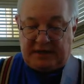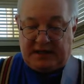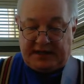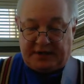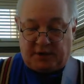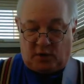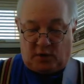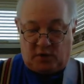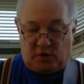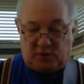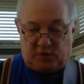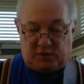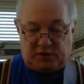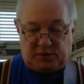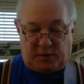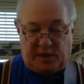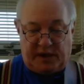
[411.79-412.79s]
they
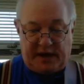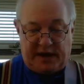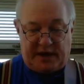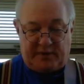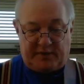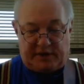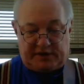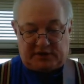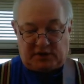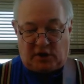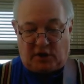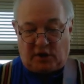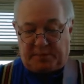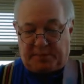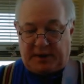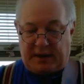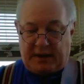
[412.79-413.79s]
don't wear at
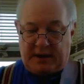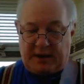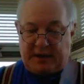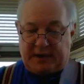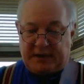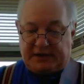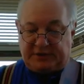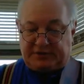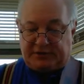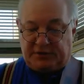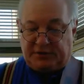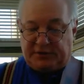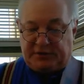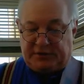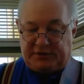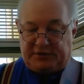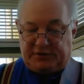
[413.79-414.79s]
all
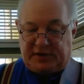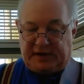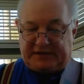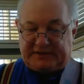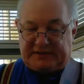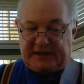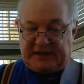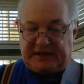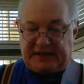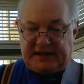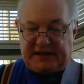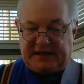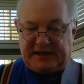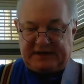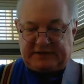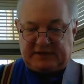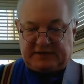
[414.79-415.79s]
to their
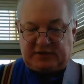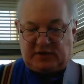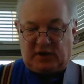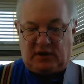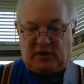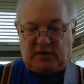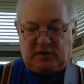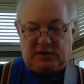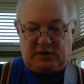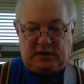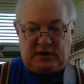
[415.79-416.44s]
dresses at all.